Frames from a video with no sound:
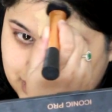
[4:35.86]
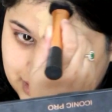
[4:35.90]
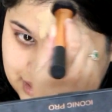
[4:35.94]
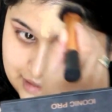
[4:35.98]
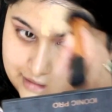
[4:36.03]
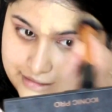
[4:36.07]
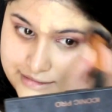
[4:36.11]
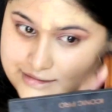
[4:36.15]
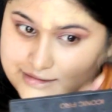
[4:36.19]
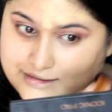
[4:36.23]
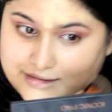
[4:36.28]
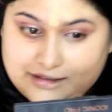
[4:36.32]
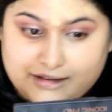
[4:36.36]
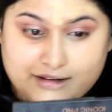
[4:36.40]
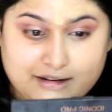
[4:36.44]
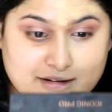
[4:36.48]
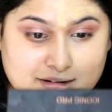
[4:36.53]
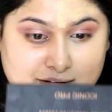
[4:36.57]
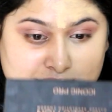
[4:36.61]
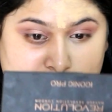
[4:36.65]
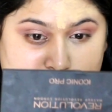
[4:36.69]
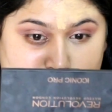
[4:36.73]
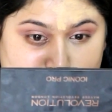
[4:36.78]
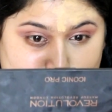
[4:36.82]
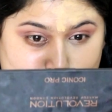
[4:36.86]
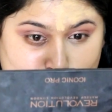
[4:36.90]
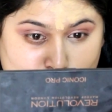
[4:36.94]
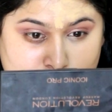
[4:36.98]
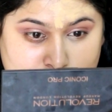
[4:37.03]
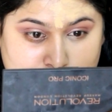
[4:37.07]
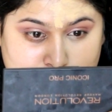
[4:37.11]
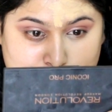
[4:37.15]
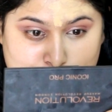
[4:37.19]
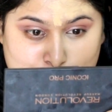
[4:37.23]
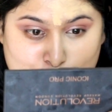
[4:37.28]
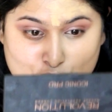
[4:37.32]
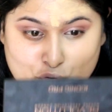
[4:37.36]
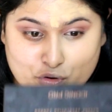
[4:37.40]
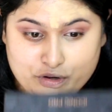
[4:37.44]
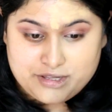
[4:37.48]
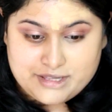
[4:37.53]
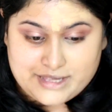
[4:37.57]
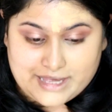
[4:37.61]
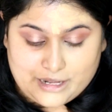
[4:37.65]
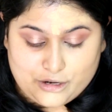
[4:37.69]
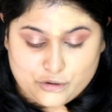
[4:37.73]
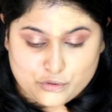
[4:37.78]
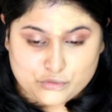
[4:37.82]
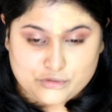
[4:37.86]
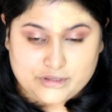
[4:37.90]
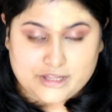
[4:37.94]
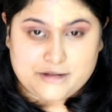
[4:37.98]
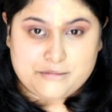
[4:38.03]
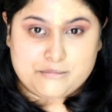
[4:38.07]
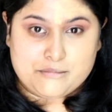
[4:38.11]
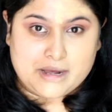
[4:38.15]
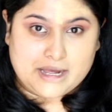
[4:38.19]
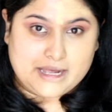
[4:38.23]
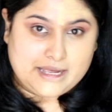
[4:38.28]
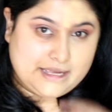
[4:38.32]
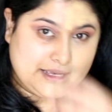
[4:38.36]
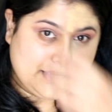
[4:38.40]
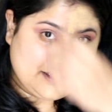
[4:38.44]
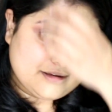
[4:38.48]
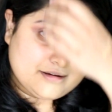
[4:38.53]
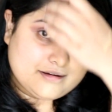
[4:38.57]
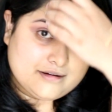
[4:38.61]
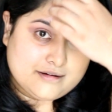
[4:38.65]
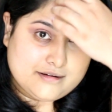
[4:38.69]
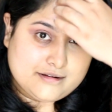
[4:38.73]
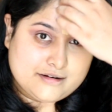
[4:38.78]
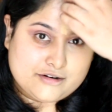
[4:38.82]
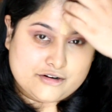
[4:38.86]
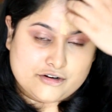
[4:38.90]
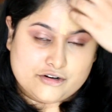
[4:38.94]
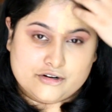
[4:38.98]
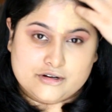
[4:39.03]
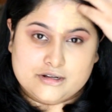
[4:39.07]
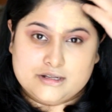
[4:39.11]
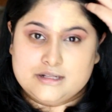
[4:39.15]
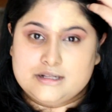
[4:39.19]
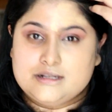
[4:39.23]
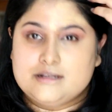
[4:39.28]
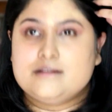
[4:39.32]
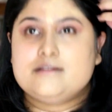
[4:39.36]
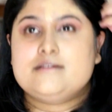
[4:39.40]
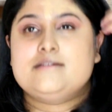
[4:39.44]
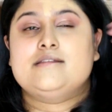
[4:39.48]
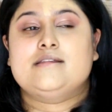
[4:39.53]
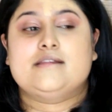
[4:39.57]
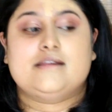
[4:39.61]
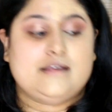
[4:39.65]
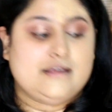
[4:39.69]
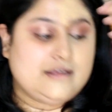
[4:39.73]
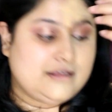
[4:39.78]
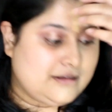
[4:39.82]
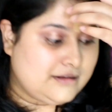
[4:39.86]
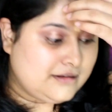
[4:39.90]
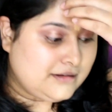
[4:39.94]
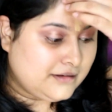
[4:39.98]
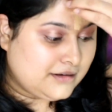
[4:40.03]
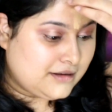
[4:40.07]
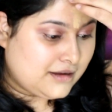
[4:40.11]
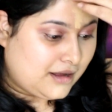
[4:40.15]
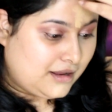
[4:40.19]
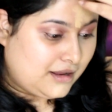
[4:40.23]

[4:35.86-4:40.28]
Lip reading: It's a lot more yellow than my real skin